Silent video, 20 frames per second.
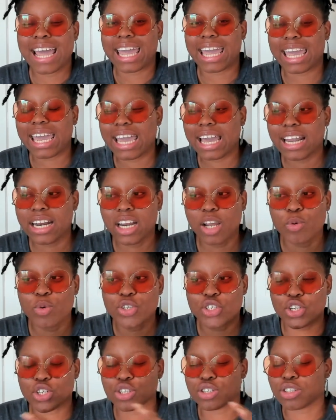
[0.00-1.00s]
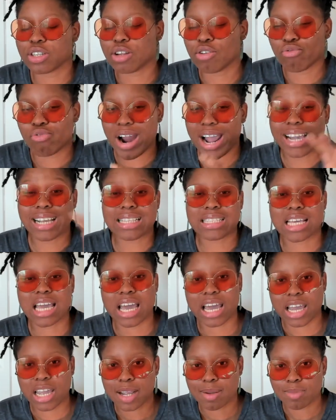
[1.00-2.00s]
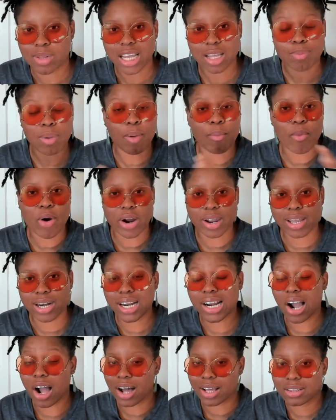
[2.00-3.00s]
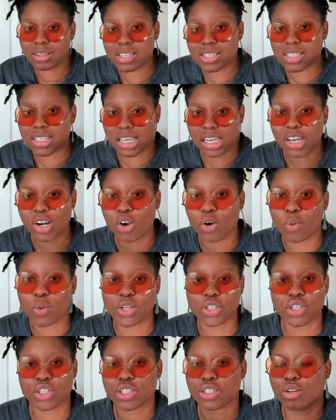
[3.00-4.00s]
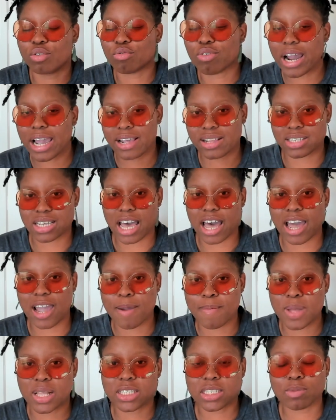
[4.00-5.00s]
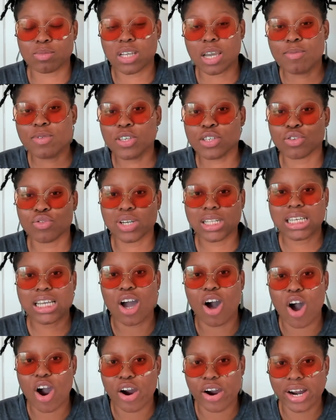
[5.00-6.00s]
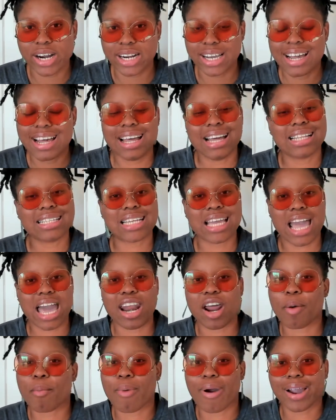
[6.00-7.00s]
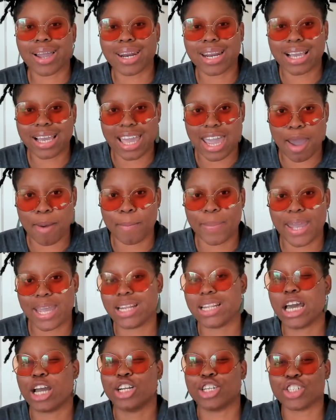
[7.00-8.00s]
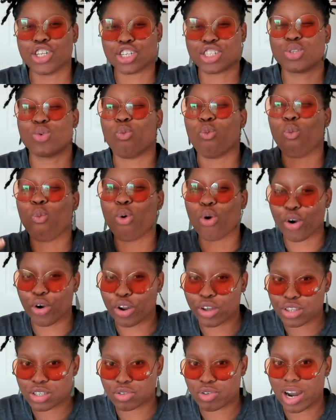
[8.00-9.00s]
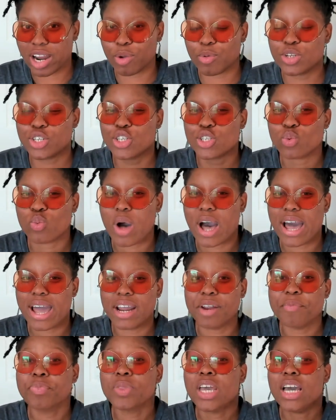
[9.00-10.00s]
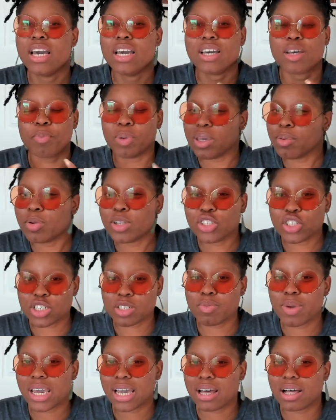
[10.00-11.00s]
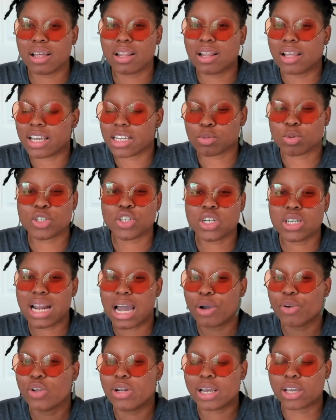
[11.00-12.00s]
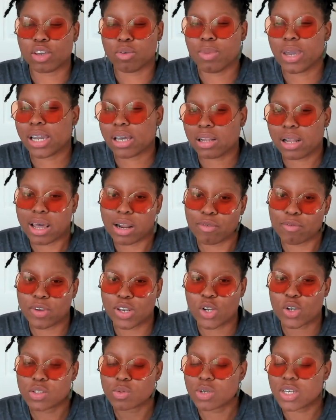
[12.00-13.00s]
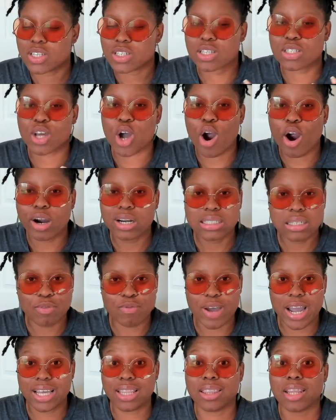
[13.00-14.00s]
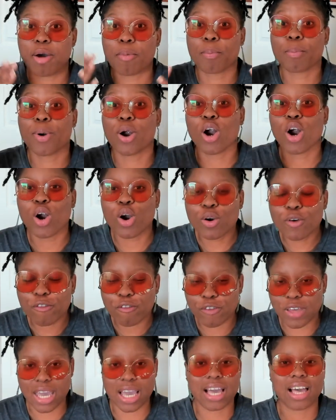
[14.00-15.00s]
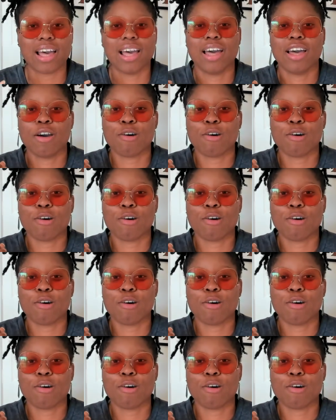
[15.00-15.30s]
And it was just the right time. Like, my marketing on this sticky note was just the right time. And sometimes it's really hard to get a marketing campaign that just works, right? Which is why people just make, especially now, you make a lot of videos because it's hard to find the perfect